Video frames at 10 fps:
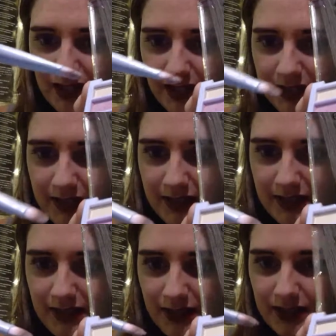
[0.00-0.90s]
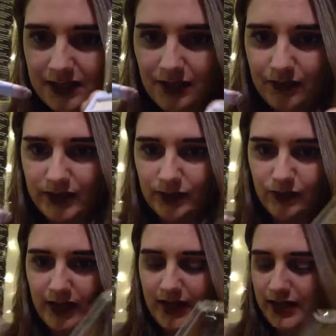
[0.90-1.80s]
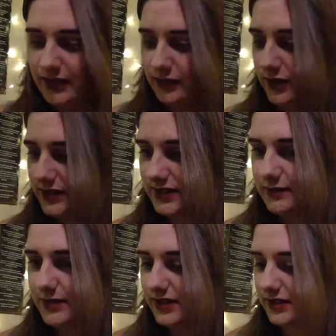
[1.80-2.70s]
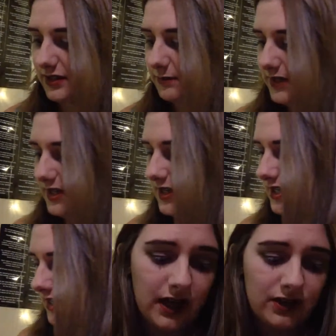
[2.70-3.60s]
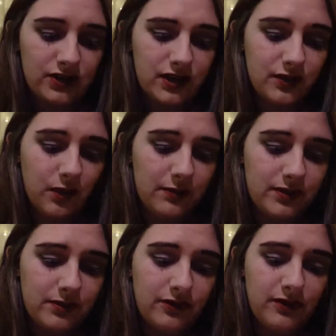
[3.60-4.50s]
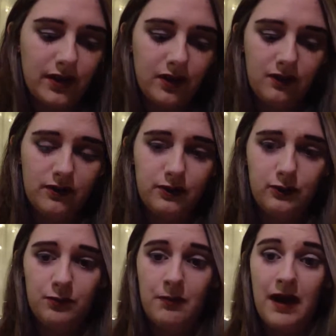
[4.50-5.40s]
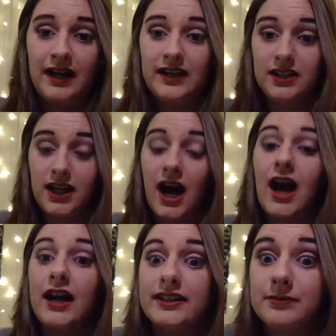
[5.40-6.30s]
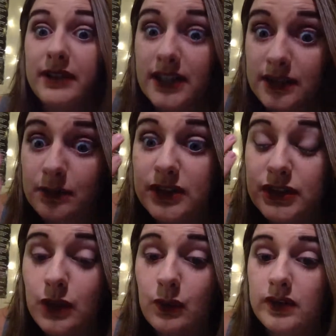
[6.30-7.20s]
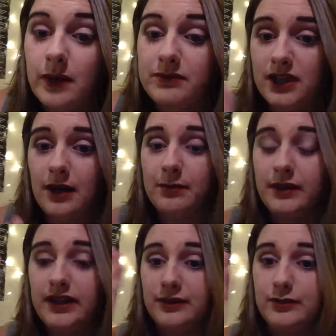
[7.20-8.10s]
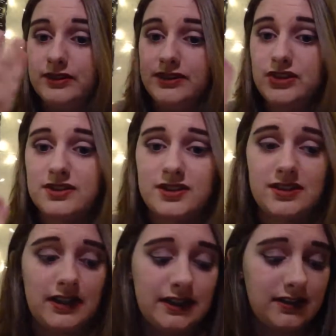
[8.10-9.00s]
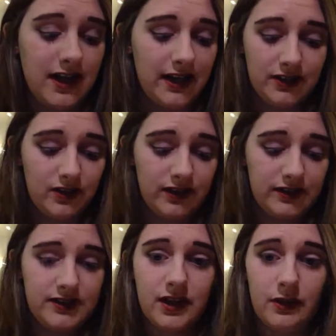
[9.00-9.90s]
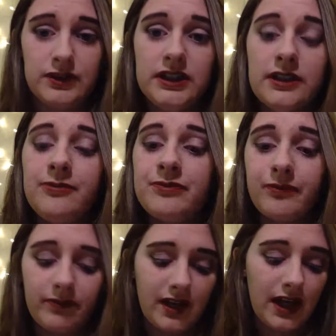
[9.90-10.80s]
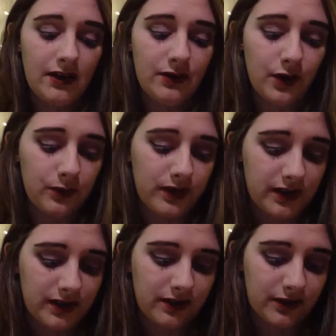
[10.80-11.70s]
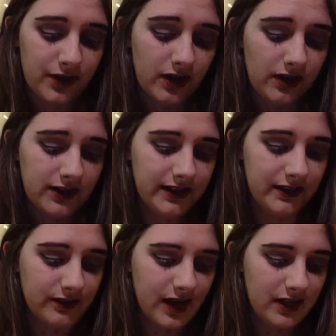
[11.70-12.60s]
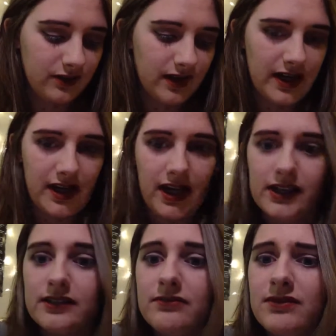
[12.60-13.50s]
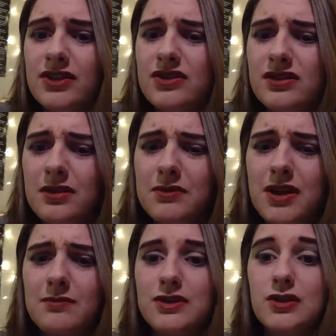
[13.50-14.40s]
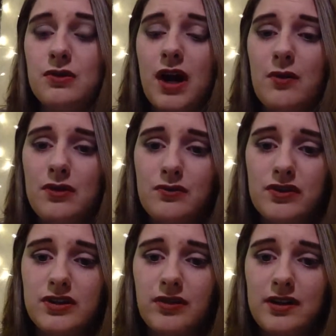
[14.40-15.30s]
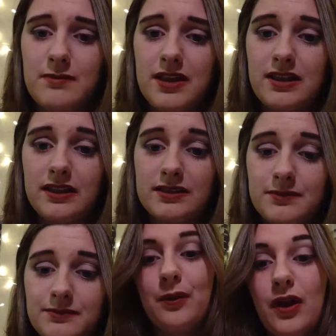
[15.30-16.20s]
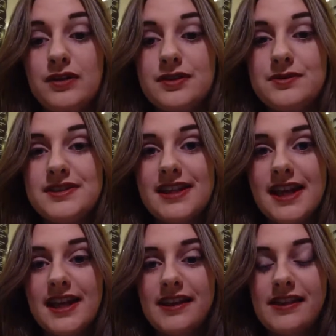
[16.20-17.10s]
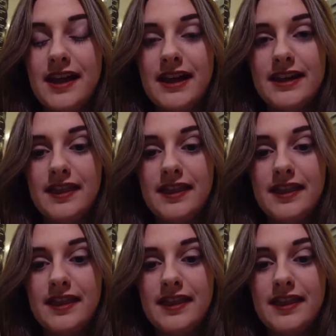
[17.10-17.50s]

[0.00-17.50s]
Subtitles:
and that's not really great, and it creates it to be clumpy. Actually, I had to wipe some of it off of my eyes because it was so clumped up, and it was just like not good. So I don't know, they're dull and they're not great, and it just clumped up, so I wouldn't really recommend this. We'll also say that